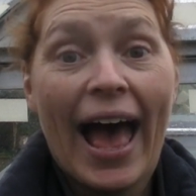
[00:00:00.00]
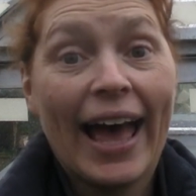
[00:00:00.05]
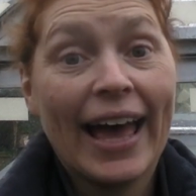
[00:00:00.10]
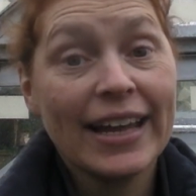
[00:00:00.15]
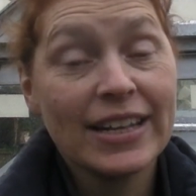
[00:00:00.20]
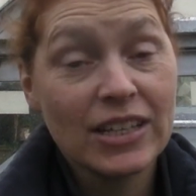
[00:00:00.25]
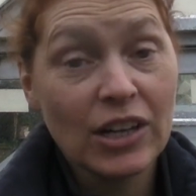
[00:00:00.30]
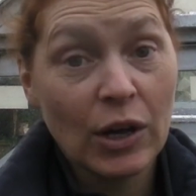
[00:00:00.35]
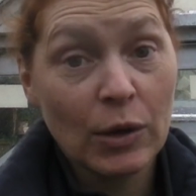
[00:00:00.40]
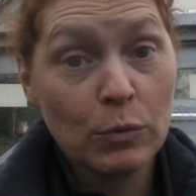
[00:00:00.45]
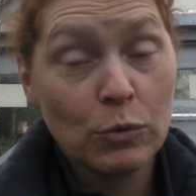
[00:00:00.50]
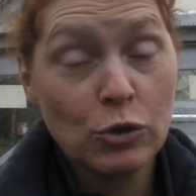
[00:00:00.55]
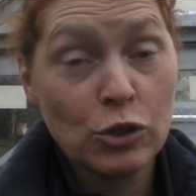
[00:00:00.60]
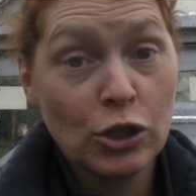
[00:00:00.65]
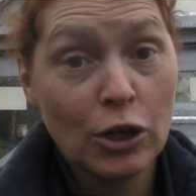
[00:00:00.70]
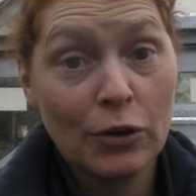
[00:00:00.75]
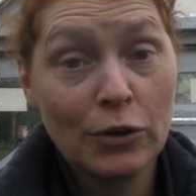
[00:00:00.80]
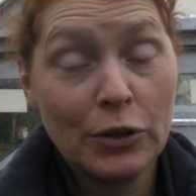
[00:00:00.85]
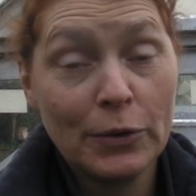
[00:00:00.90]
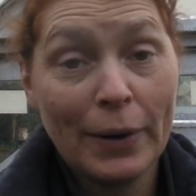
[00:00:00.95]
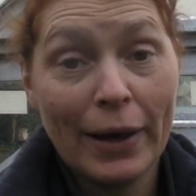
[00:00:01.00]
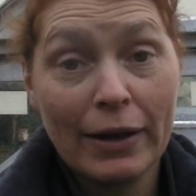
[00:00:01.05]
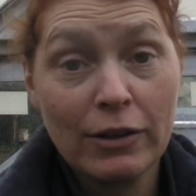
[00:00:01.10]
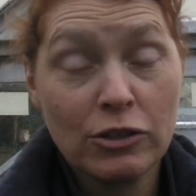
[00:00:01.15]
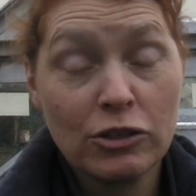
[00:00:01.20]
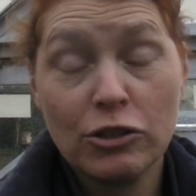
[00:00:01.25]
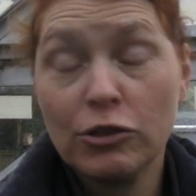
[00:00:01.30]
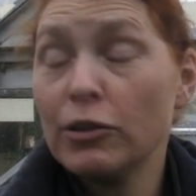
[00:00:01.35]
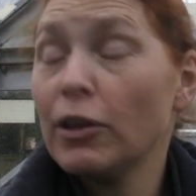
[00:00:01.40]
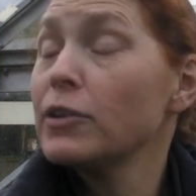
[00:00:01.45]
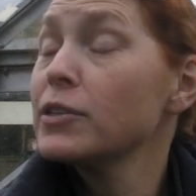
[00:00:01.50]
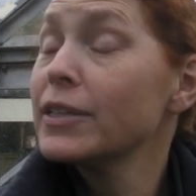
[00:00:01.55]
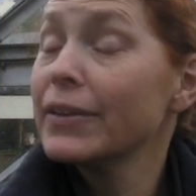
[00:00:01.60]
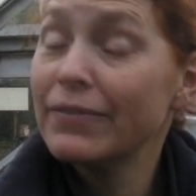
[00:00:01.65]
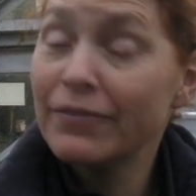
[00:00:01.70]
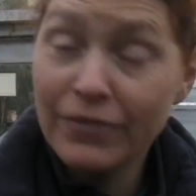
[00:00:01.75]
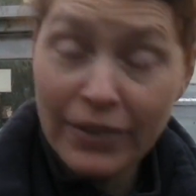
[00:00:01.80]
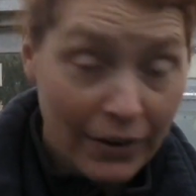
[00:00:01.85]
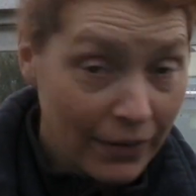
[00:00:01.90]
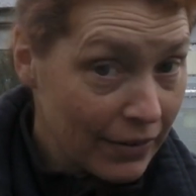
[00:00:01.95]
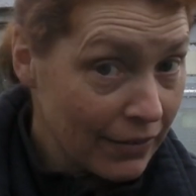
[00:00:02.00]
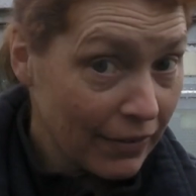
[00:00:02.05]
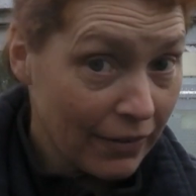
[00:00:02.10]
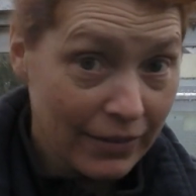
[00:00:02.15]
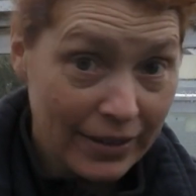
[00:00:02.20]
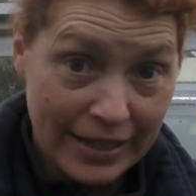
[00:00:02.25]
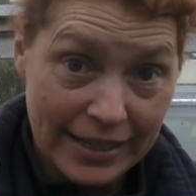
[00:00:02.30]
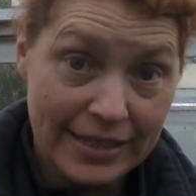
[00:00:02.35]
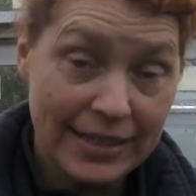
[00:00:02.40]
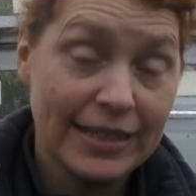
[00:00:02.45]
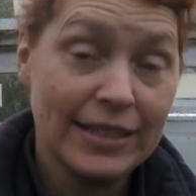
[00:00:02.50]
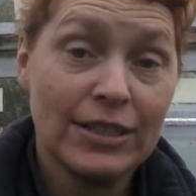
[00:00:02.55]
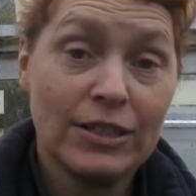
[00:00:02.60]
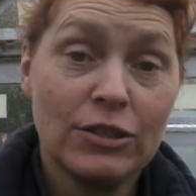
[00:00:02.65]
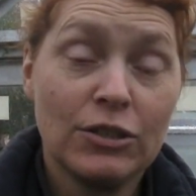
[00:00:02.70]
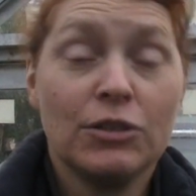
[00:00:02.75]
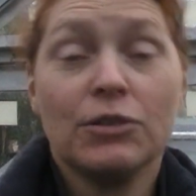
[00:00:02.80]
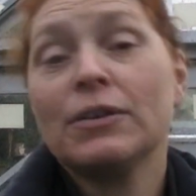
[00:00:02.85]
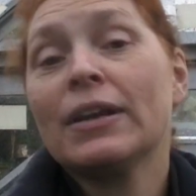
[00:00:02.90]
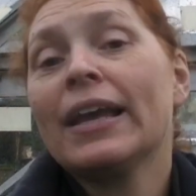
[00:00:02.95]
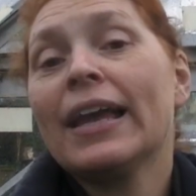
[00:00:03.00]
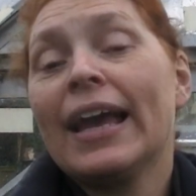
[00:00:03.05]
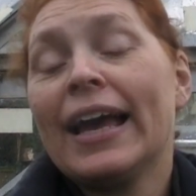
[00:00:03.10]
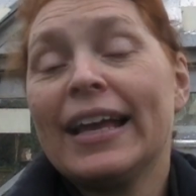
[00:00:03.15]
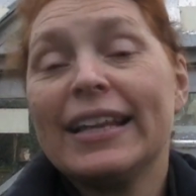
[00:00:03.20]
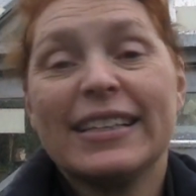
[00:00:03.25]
and I will show you how to do those. They're very, very easy to do.